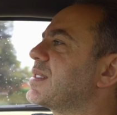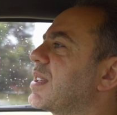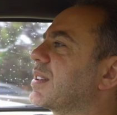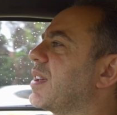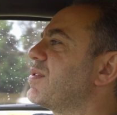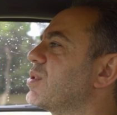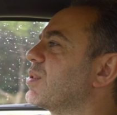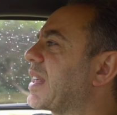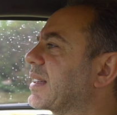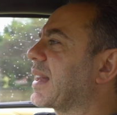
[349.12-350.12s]
it still gives you
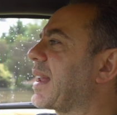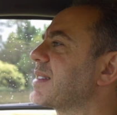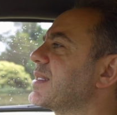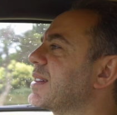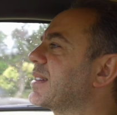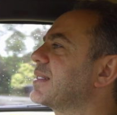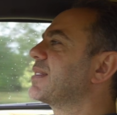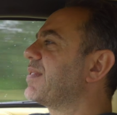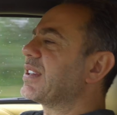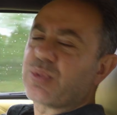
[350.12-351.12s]
that classic
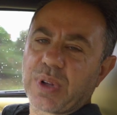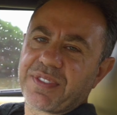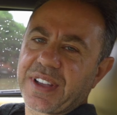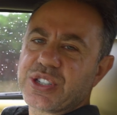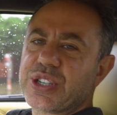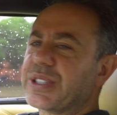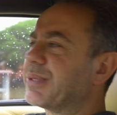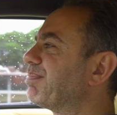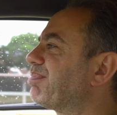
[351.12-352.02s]
V12 engine,